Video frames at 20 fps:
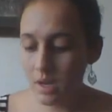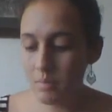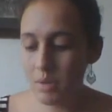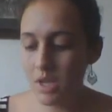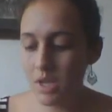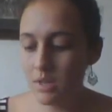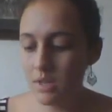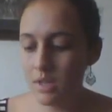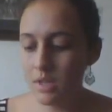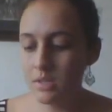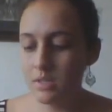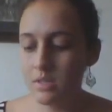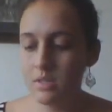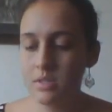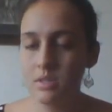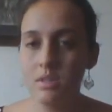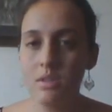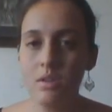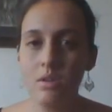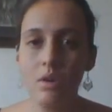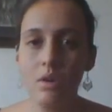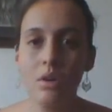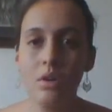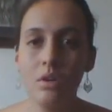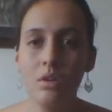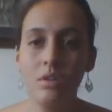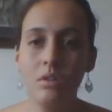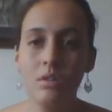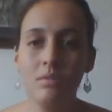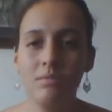I mean, this
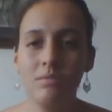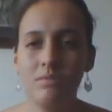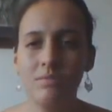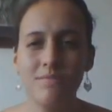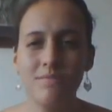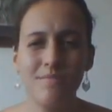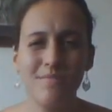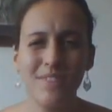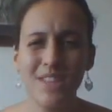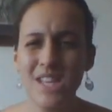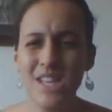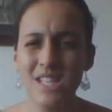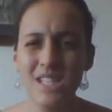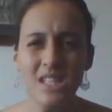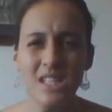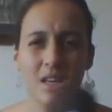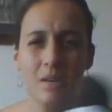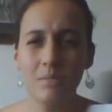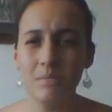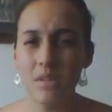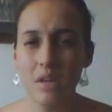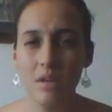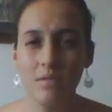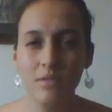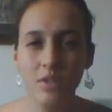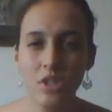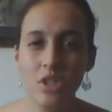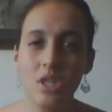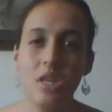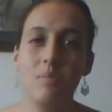yarn fleece comes
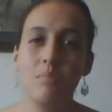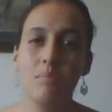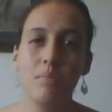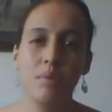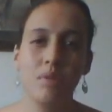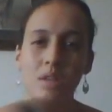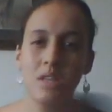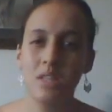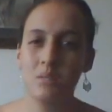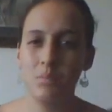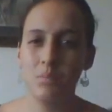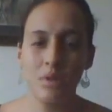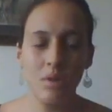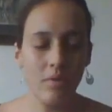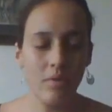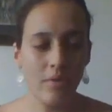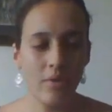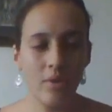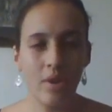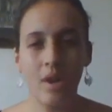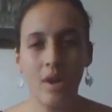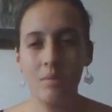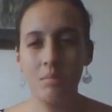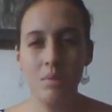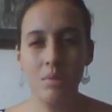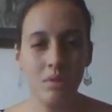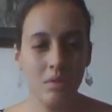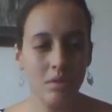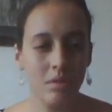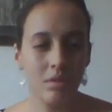off a sheep and they spend all their
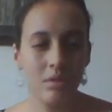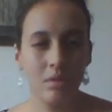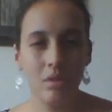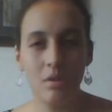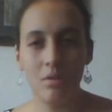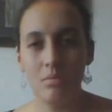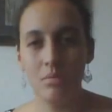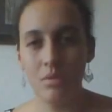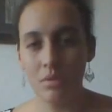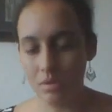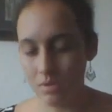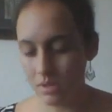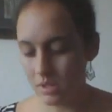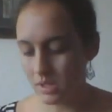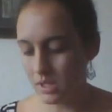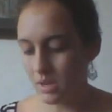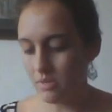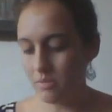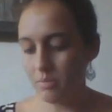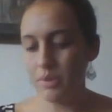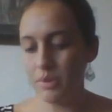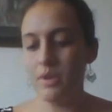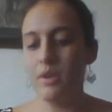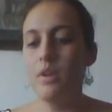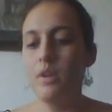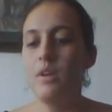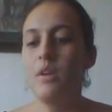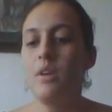time in the, dirt and stuff, but